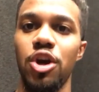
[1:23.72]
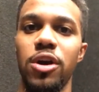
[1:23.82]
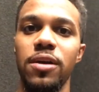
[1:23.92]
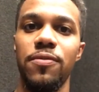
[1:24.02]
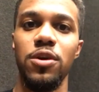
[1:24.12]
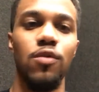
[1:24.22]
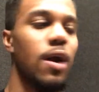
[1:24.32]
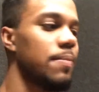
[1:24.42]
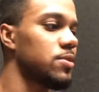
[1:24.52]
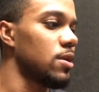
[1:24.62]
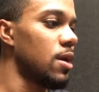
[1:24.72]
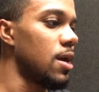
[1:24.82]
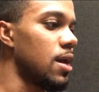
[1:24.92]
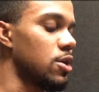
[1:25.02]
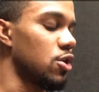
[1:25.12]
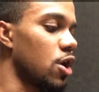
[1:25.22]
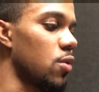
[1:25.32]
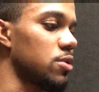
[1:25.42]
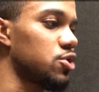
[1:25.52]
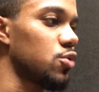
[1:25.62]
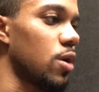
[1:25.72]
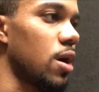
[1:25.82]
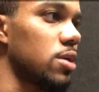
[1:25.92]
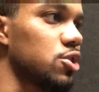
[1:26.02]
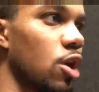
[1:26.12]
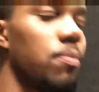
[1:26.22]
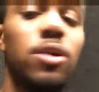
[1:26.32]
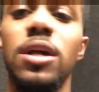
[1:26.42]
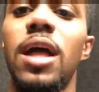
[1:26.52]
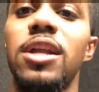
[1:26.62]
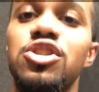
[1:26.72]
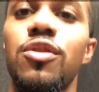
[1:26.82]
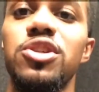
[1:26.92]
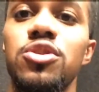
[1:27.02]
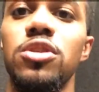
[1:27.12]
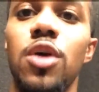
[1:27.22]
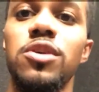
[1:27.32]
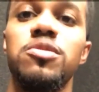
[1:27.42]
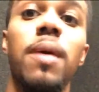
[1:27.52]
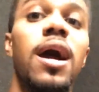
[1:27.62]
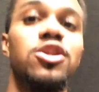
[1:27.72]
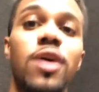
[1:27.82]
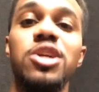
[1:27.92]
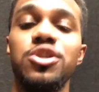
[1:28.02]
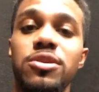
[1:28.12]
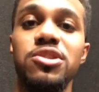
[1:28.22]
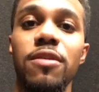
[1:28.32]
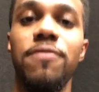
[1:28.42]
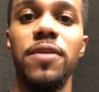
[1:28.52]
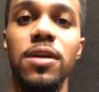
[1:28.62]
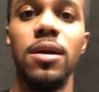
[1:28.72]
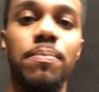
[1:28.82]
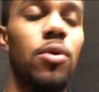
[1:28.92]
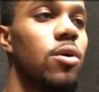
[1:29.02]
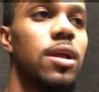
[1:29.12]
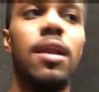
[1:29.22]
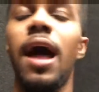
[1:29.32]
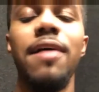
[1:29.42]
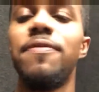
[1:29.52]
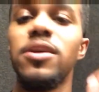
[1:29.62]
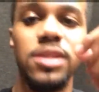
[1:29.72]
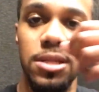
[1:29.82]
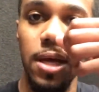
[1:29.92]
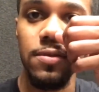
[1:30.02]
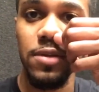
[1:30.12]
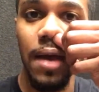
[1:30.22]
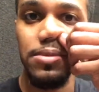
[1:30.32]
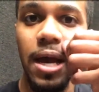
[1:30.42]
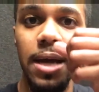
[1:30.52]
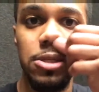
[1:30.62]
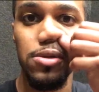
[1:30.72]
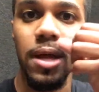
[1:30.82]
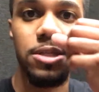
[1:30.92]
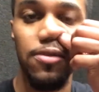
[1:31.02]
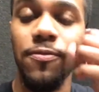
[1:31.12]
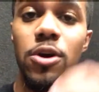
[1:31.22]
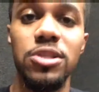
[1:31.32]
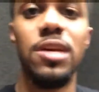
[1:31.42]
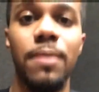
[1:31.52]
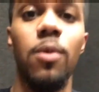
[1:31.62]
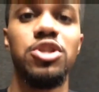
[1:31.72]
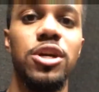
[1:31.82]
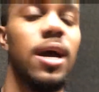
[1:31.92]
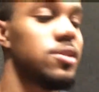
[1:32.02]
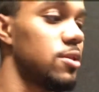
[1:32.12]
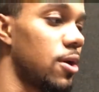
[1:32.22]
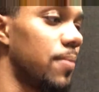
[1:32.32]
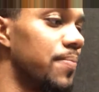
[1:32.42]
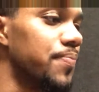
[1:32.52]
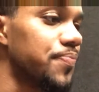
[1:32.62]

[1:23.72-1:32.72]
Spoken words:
jerking for your reps, you're going to start putting a lot of stress on your lower spine. You're actually going to start feeling it pull, and I felt that tons of times, guys, so that's the first tip I want you guys to know.